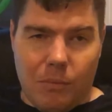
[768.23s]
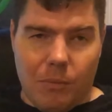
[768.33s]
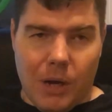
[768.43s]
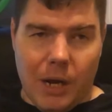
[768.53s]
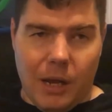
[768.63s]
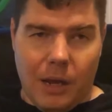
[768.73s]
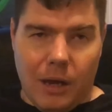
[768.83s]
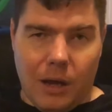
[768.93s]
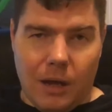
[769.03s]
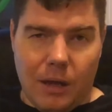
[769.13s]
my
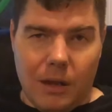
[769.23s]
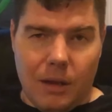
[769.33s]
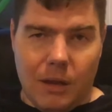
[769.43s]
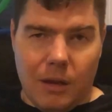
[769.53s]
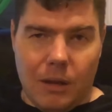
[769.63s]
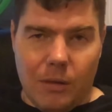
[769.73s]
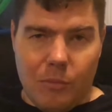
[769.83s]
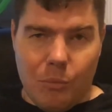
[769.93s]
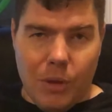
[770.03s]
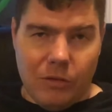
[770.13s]
uh,
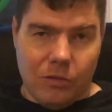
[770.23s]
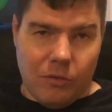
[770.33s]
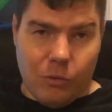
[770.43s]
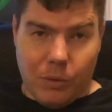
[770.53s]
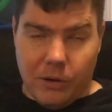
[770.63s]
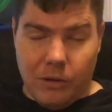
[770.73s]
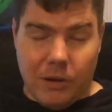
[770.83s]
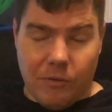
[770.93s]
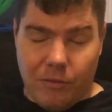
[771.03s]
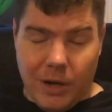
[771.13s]
message on Twitter. You
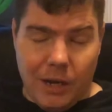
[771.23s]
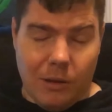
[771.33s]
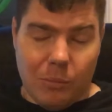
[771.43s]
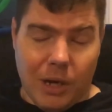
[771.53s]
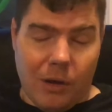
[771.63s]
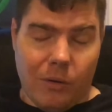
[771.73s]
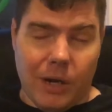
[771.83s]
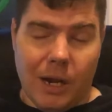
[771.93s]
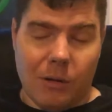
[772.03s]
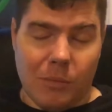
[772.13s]
can find it by going
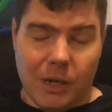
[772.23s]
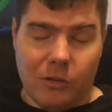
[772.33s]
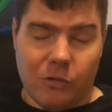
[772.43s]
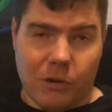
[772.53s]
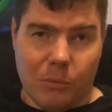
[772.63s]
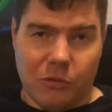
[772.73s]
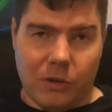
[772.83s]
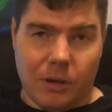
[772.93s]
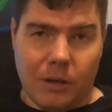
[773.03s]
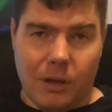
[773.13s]
down in my
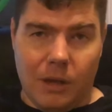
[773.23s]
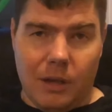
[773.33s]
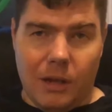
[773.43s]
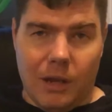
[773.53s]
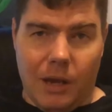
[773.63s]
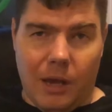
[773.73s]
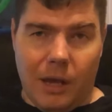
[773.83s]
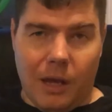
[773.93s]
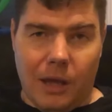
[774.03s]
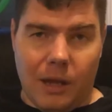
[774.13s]
description
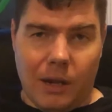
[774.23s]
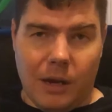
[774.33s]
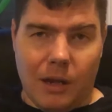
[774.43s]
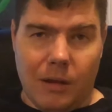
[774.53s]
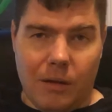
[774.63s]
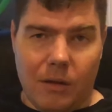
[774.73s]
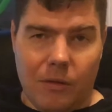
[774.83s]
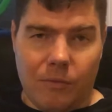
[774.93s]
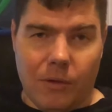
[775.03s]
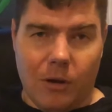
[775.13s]
and
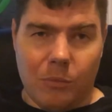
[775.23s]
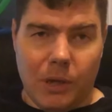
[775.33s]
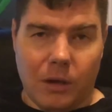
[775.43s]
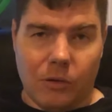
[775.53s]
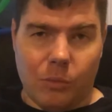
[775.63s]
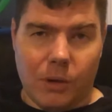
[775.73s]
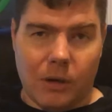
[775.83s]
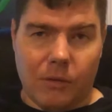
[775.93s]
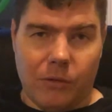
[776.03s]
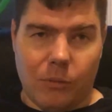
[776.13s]
follow me on
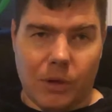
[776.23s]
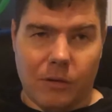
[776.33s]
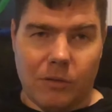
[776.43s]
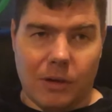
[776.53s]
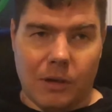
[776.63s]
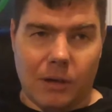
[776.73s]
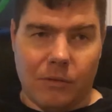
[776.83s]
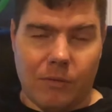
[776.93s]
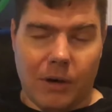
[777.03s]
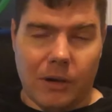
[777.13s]
Twitter if you want to see
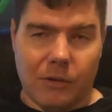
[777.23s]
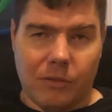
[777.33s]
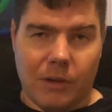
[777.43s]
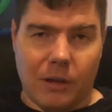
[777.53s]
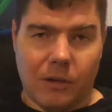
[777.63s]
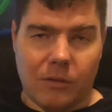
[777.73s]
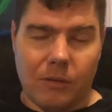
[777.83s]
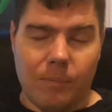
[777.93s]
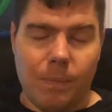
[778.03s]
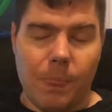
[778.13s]
various things.